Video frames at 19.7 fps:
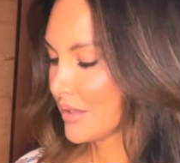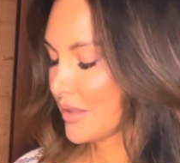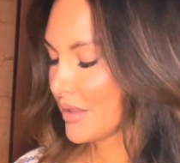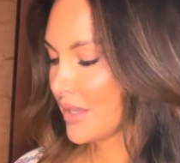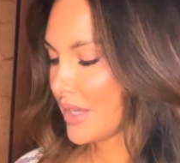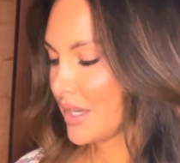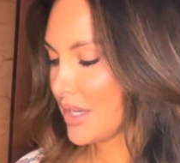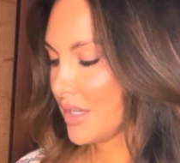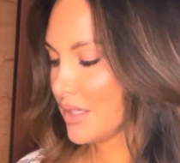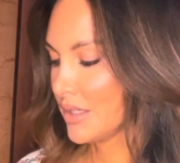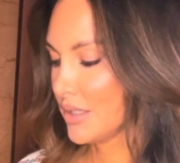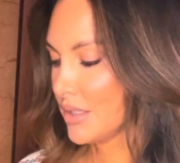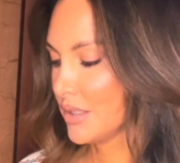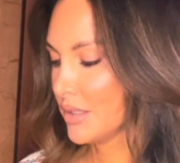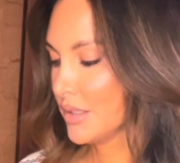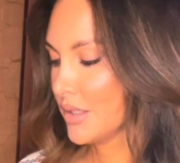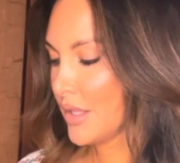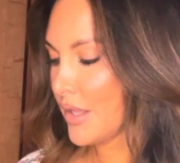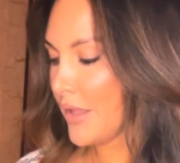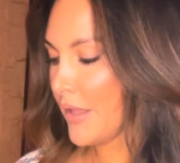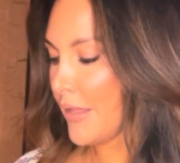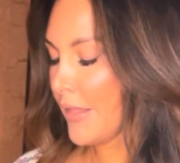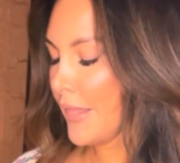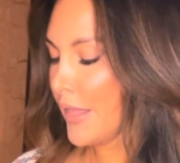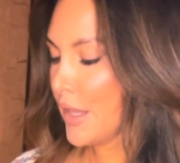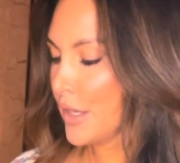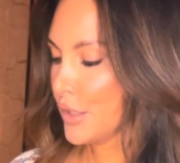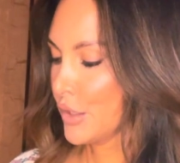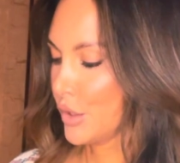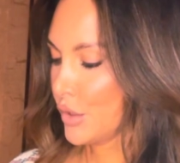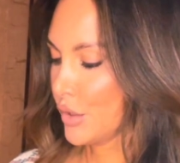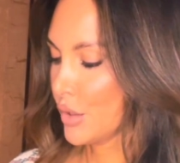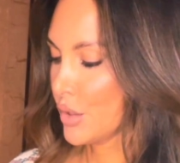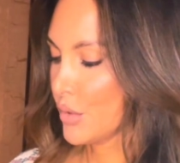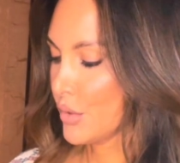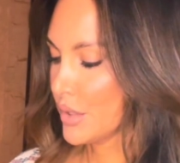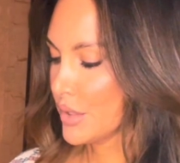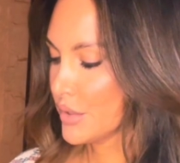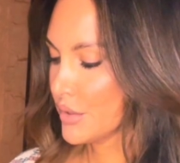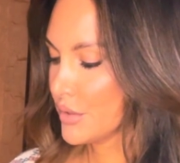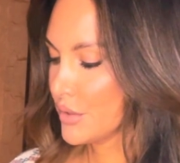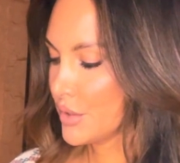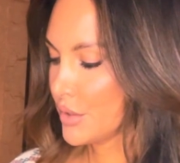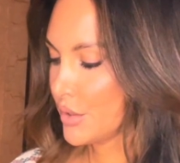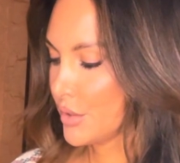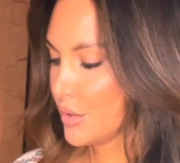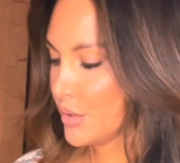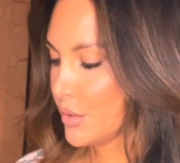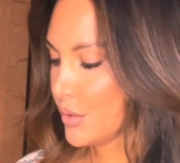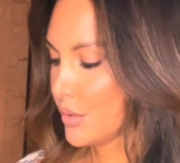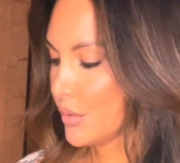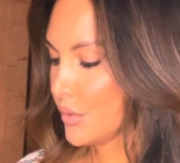then you're going to